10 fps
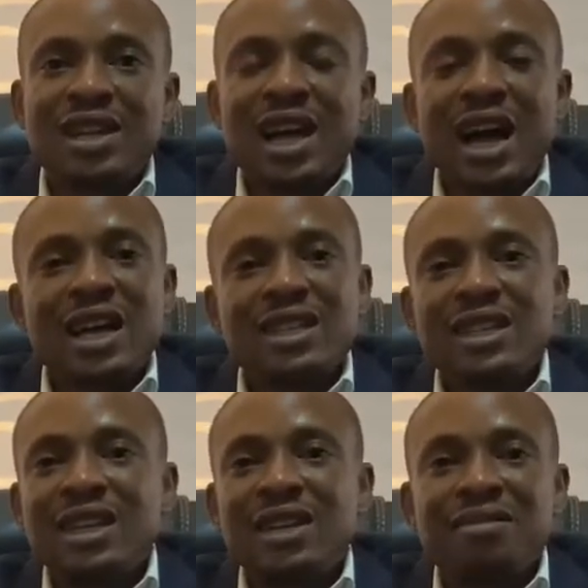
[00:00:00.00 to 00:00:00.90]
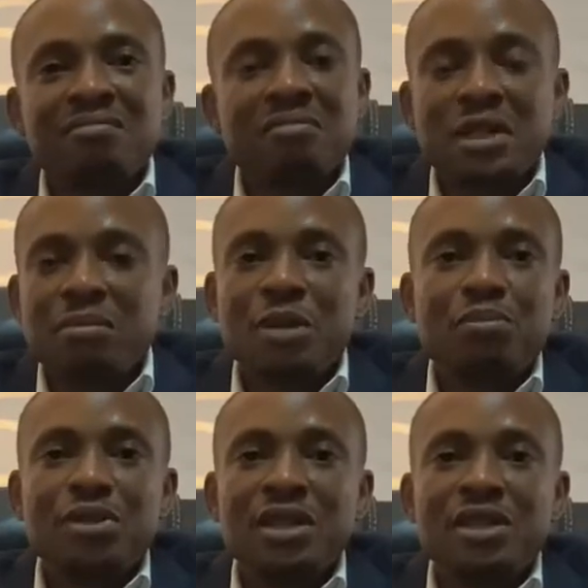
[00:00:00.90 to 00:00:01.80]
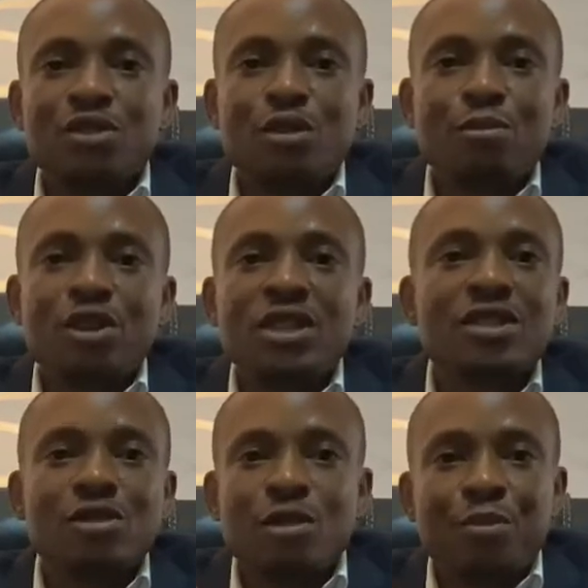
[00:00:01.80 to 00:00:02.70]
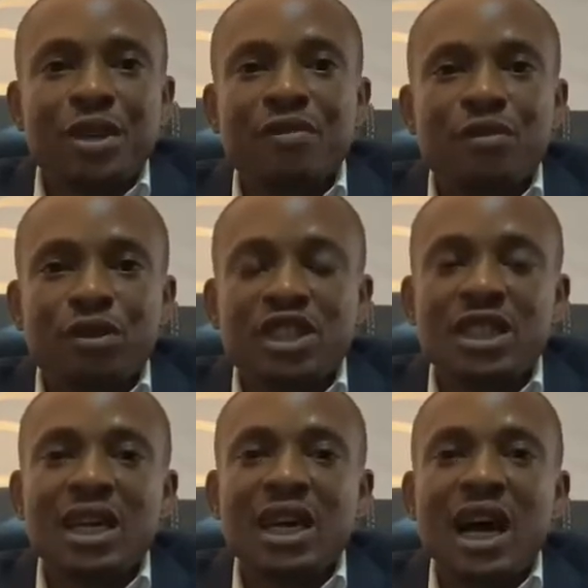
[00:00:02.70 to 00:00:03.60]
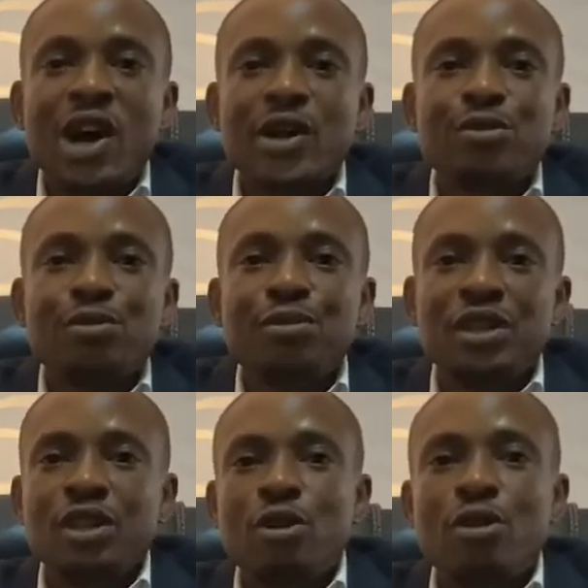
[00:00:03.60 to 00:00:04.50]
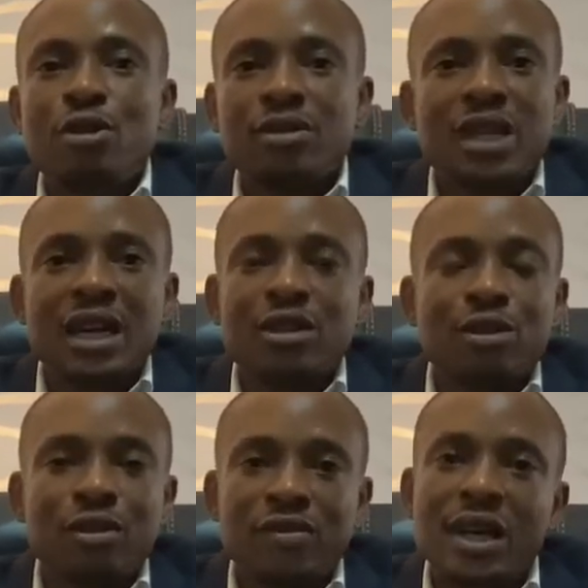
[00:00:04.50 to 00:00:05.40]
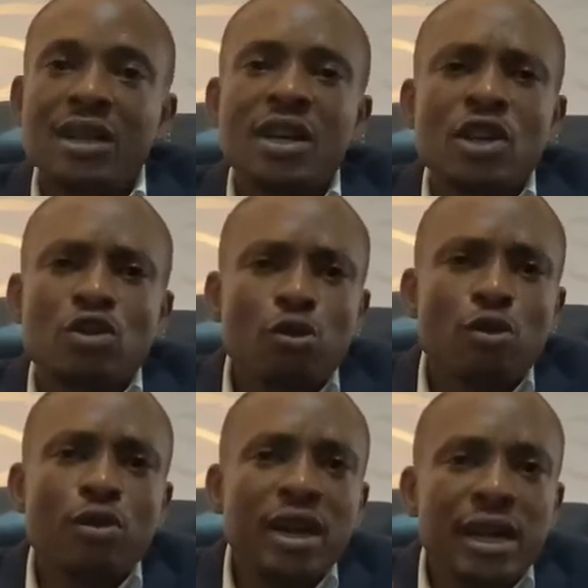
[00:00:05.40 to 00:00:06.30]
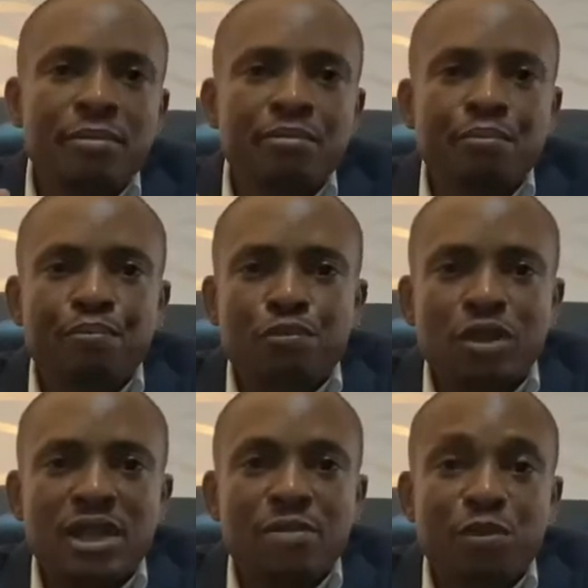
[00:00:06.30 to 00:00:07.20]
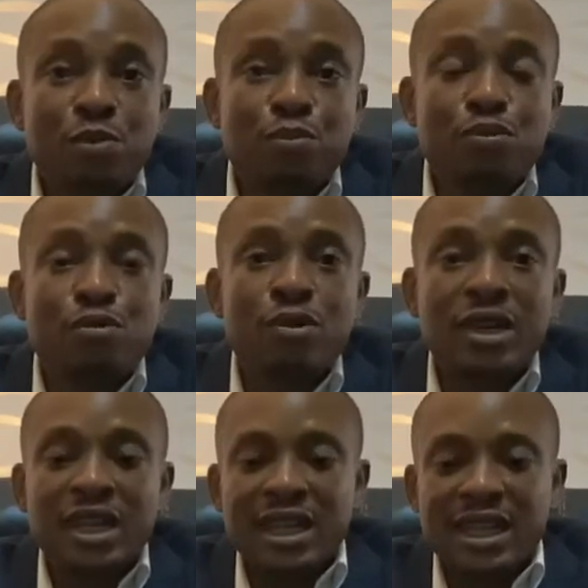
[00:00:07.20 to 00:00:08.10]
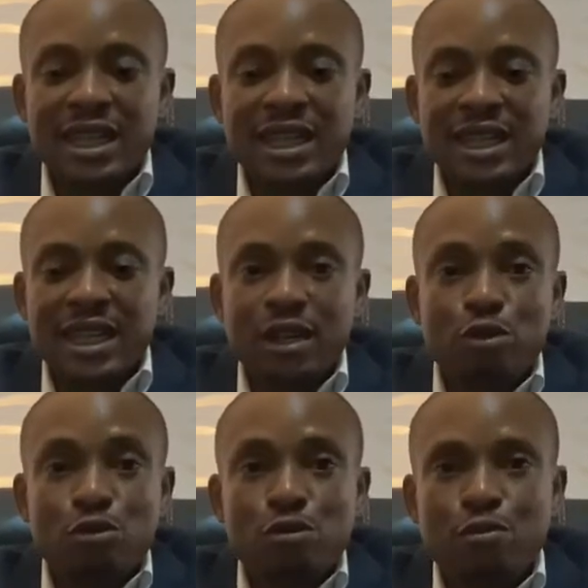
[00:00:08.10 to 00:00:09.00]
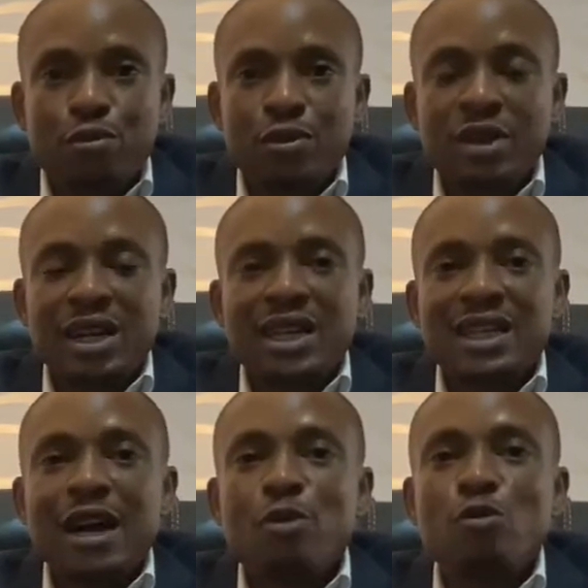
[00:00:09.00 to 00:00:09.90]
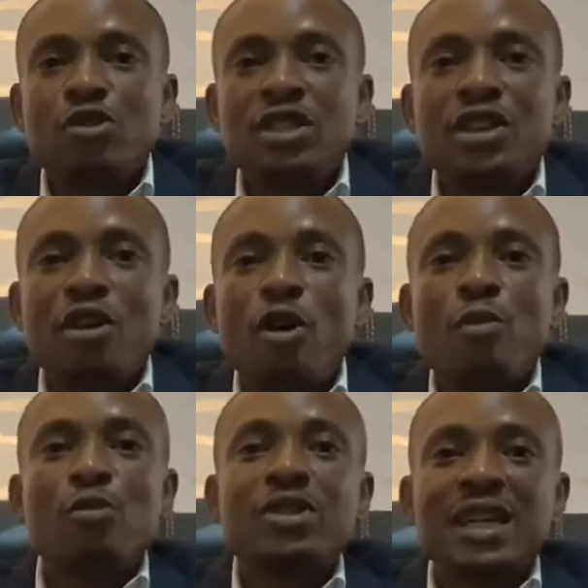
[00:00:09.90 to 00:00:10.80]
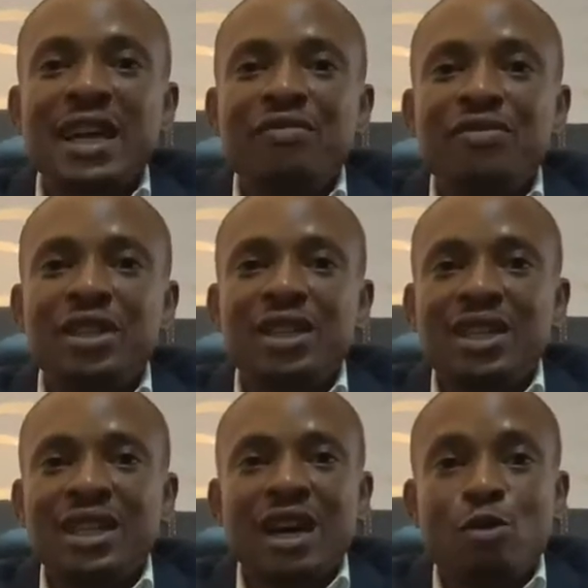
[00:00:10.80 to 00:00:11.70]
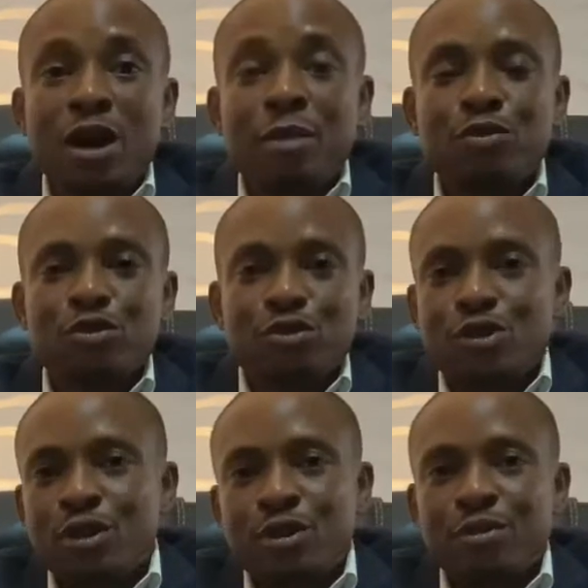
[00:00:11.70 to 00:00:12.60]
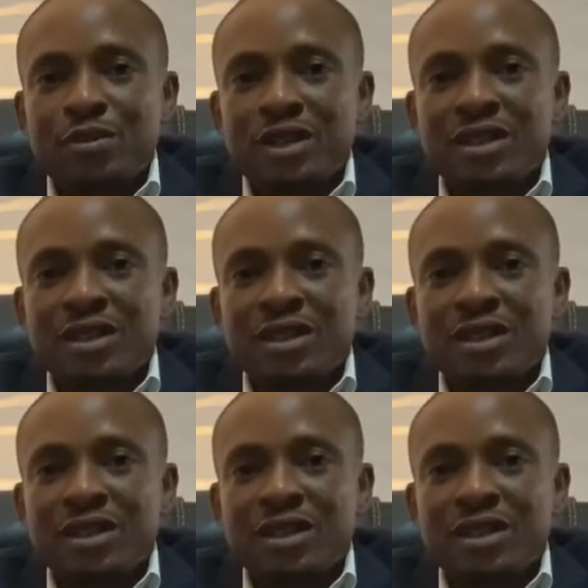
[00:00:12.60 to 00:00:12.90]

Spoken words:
And maybe somebody is not paying for share, how it will be recalled and all of that. So putting people in a group that will see almost everything that will happen to your company